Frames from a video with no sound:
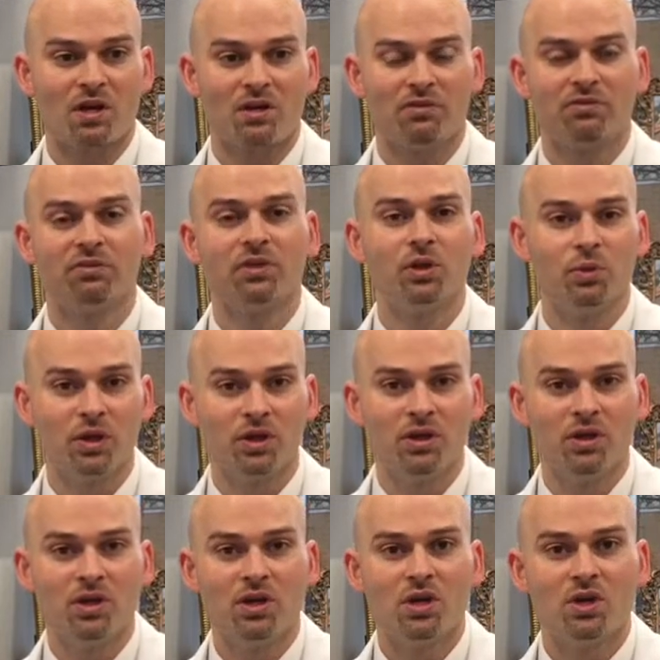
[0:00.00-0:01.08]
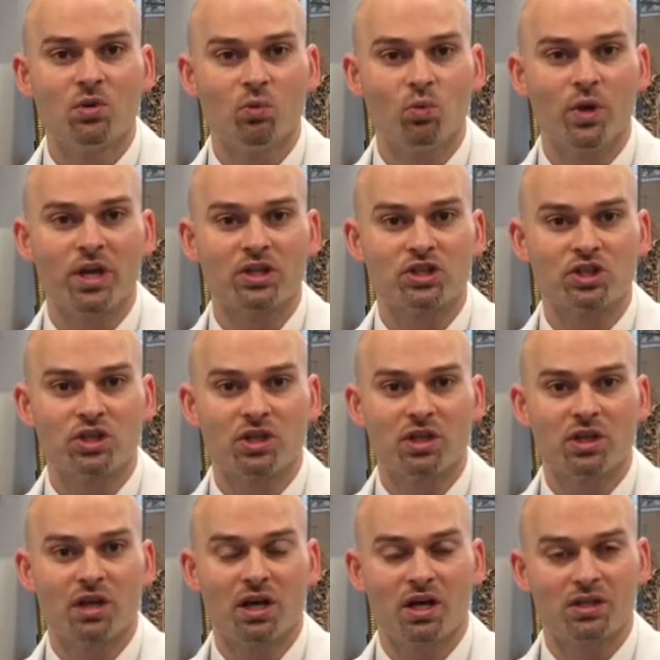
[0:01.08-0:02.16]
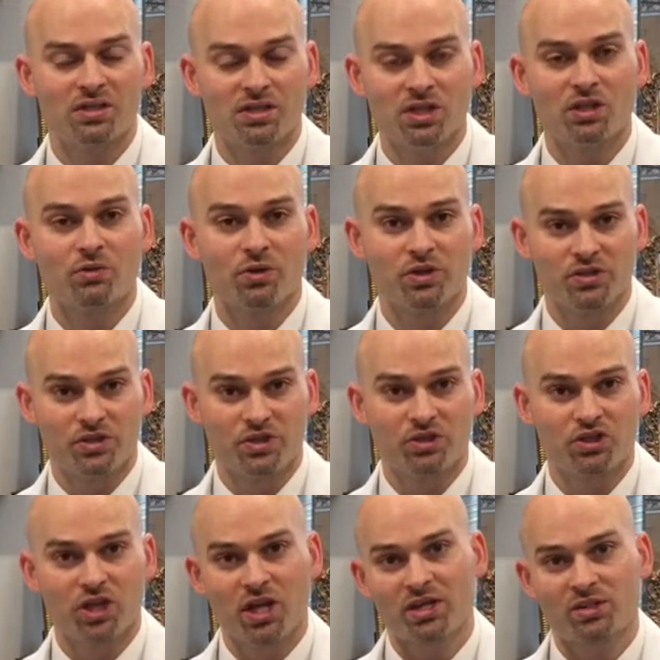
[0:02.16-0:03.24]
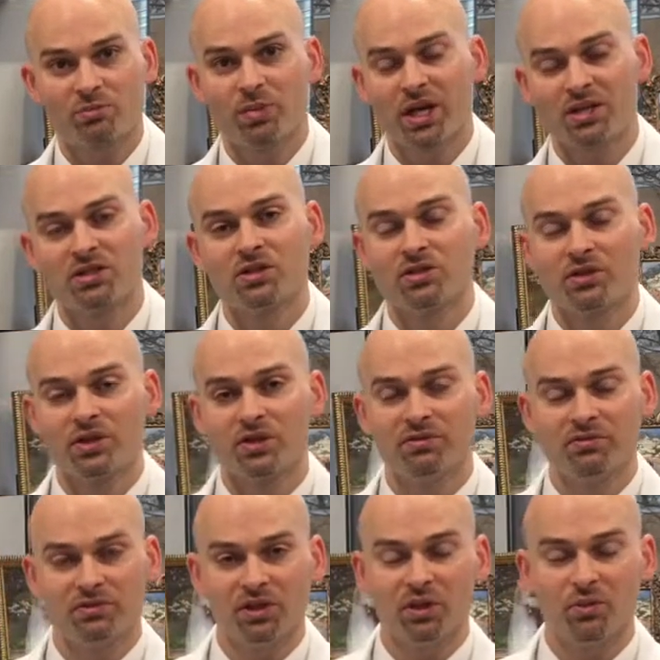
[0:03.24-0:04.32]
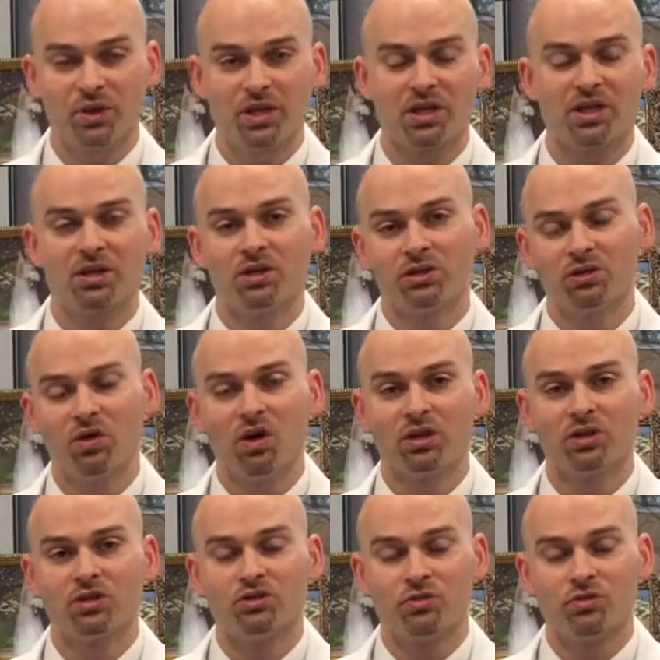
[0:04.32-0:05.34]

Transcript: fluid which decreases the chance of bacteria flowing in along the